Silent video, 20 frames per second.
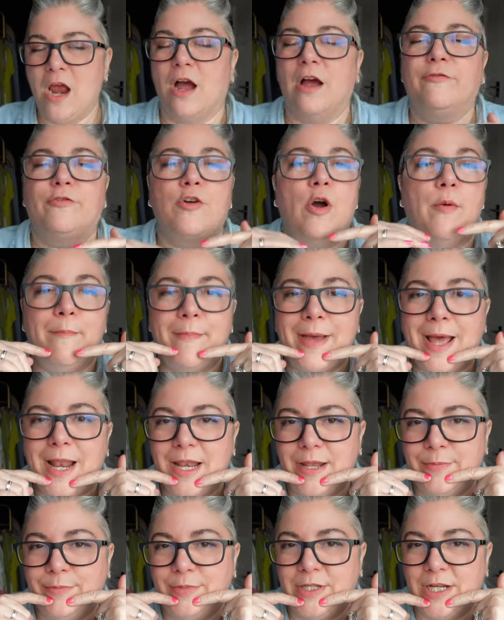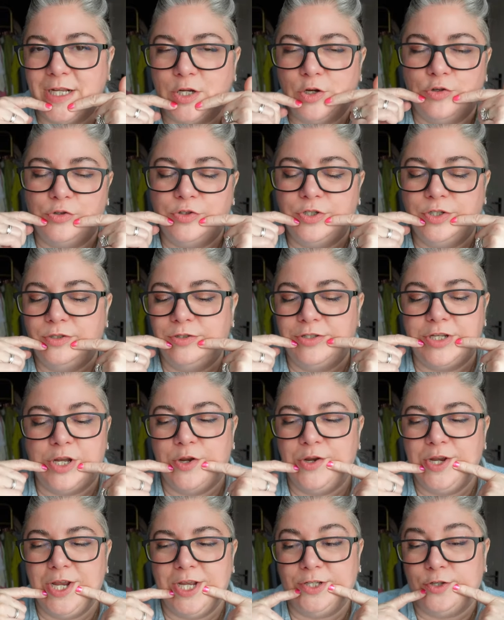I've got matte lipstick on, so
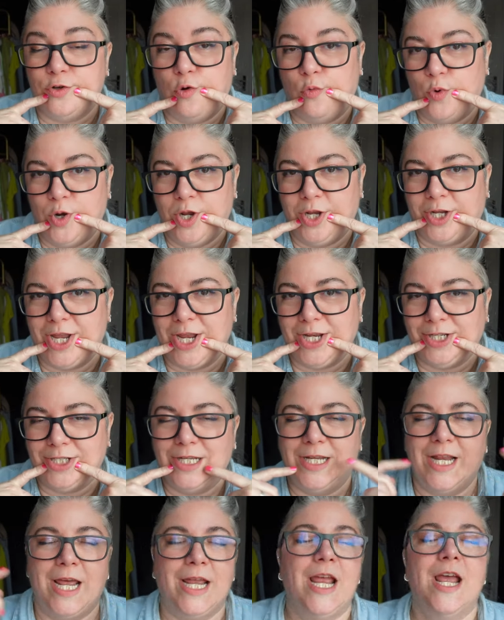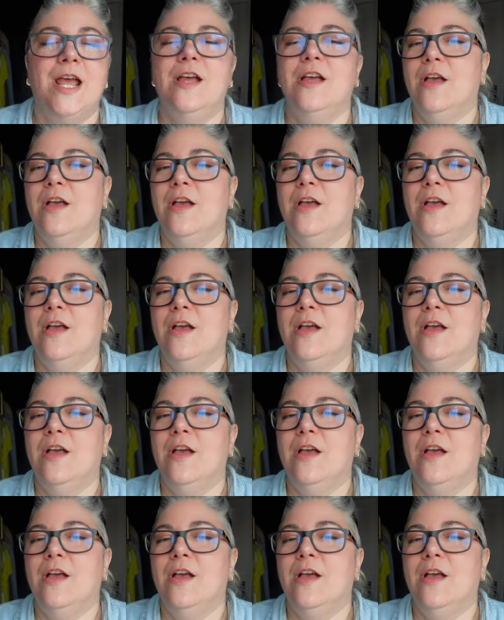it's not working today.